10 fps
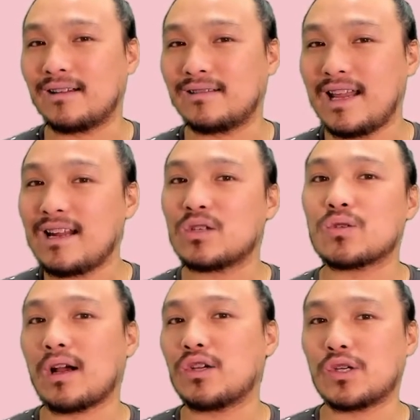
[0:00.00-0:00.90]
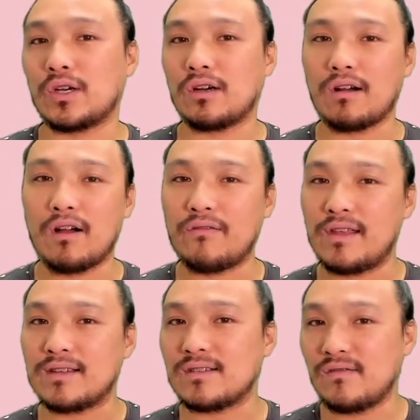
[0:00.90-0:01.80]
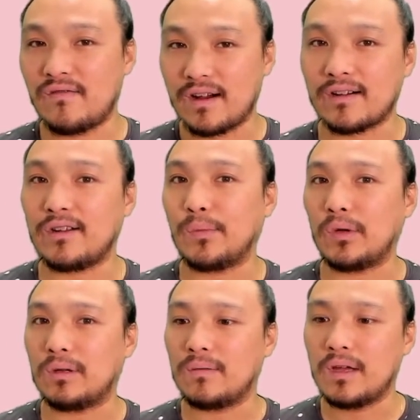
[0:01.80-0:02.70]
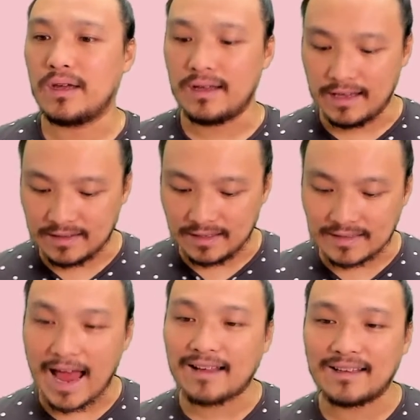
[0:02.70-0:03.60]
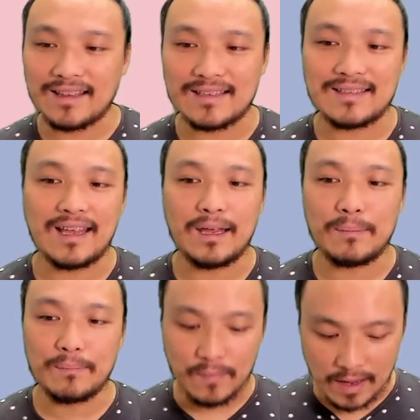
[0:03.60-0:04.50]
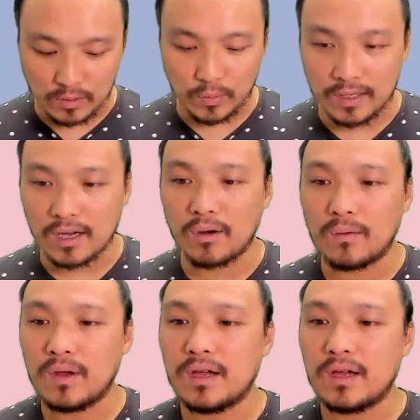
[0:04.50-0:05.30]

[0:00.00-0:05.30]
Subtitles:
data structure of this variable is exactly the same as window.